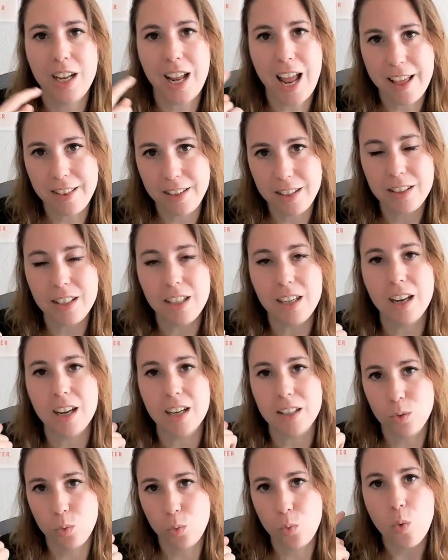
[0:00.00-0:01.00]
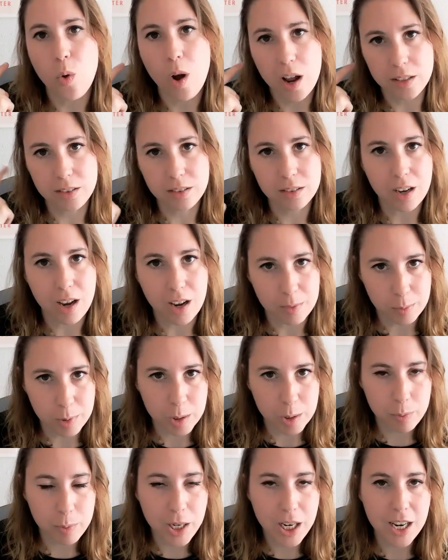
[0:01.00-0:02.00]
editing at 1 time
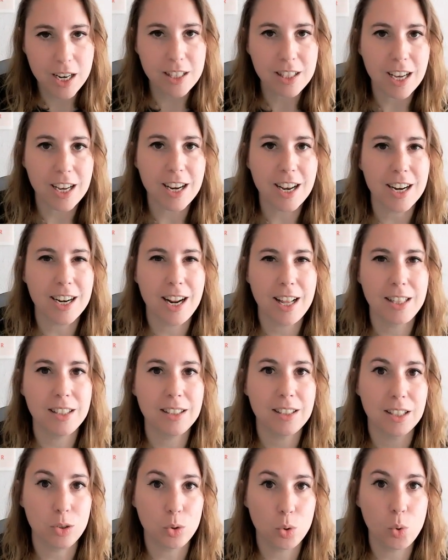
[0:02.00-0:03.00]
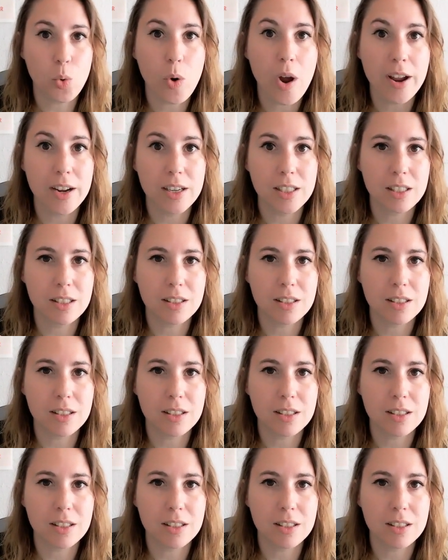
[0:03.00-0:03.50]
speed, I can edit at 2